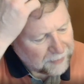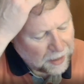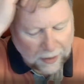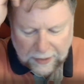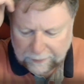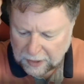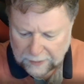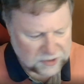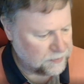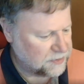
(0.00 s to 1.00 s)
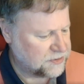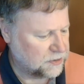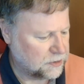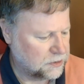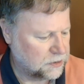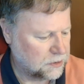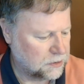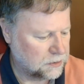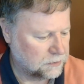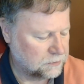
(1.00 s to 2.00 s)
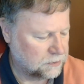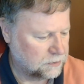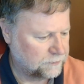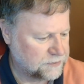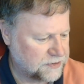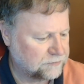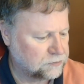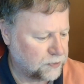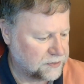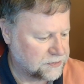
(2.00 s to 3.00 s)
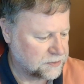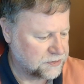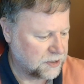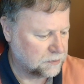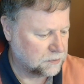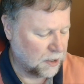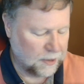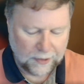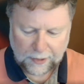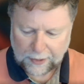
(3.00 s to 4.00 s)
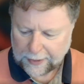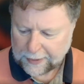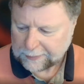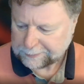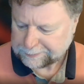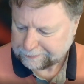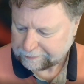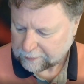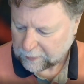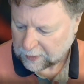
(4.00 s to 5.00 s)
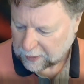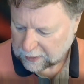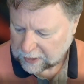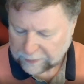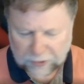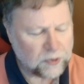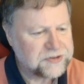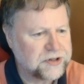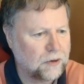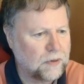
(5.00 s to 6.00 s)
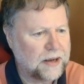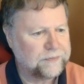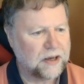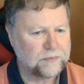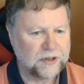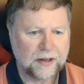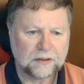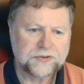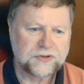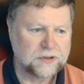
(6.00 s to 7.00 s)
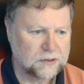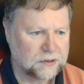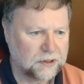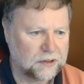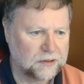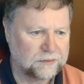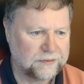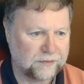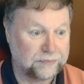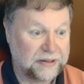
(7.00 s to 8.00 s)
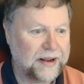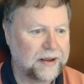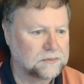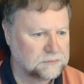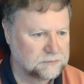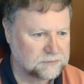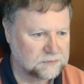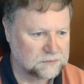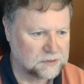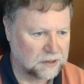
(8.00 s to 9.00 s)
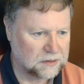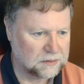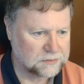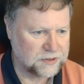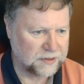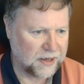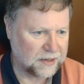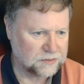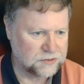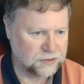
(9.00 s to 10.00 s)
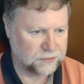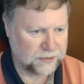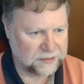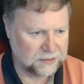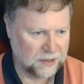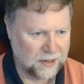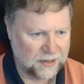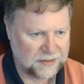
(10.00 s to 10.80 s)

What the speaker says: I'm optimistic for several reasons. So a couple of weeks ago, IBM announced their plan to get to a